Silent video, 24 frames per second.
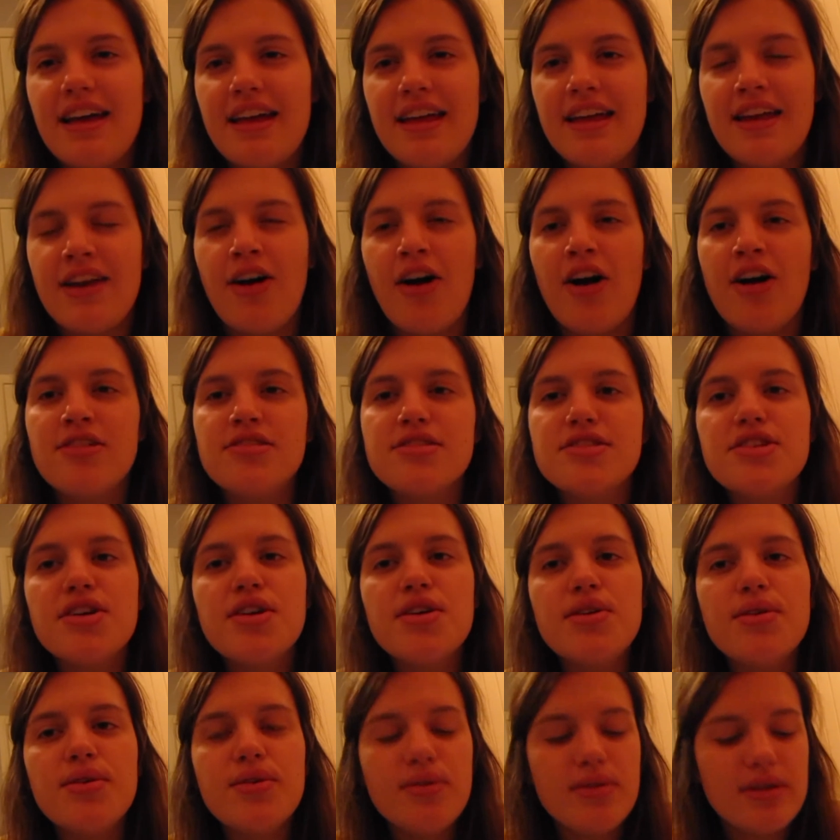it
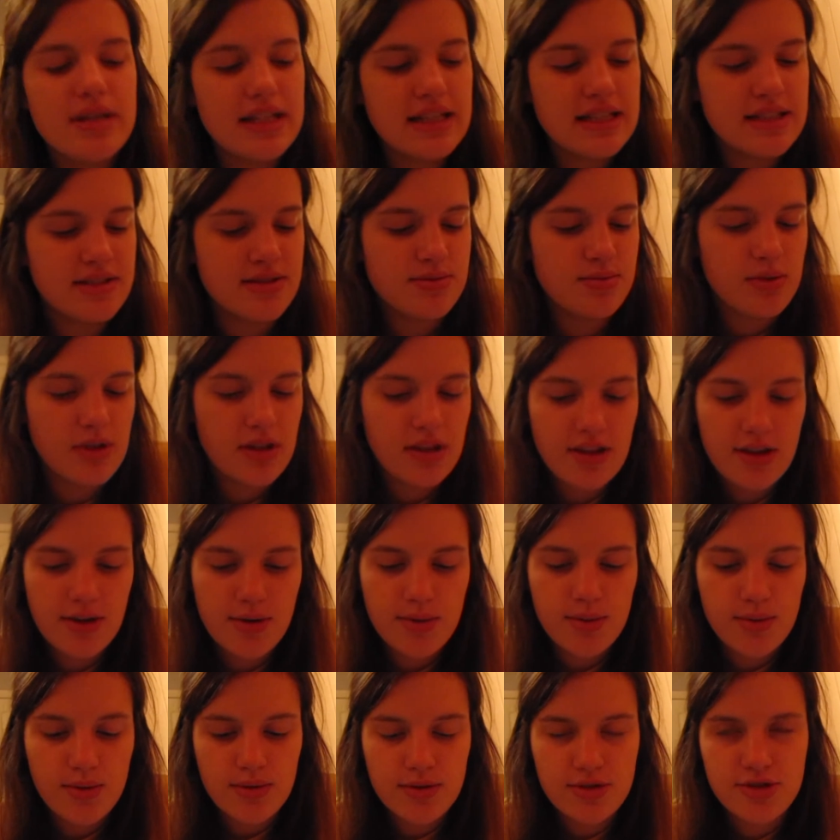also is really
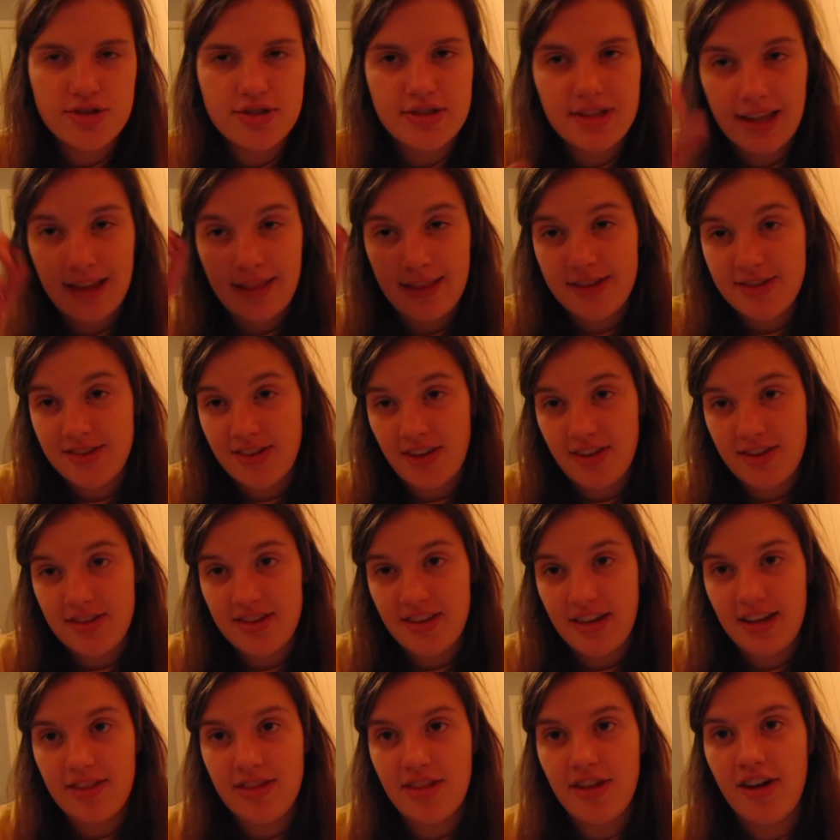cool, just like this, like a
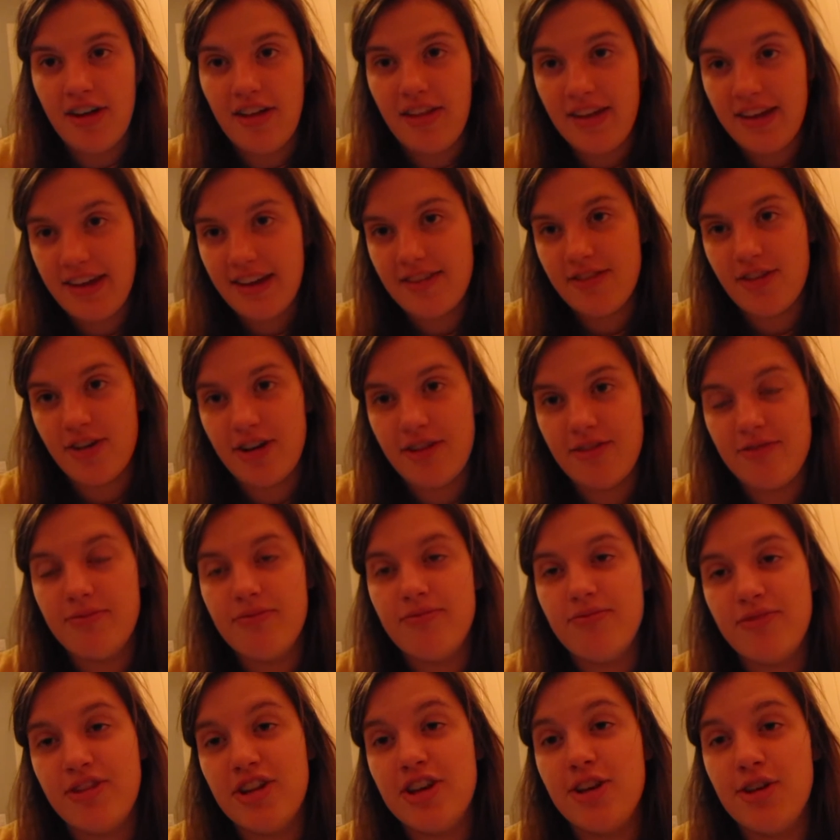side thought, like I've already
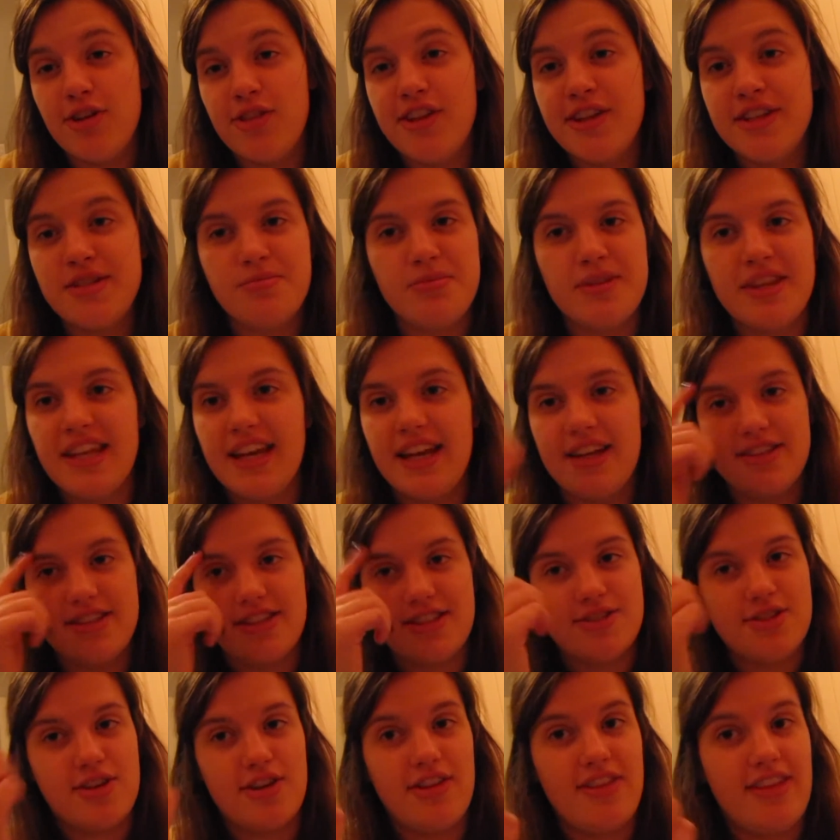videoed this, but then I like
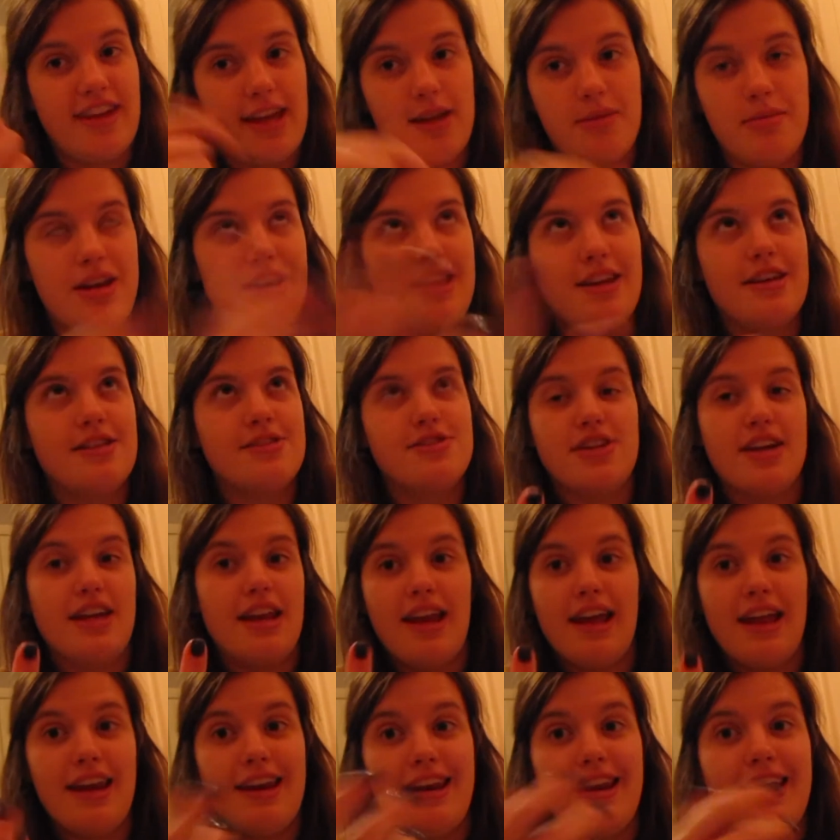started thinking about it again, so I had to add it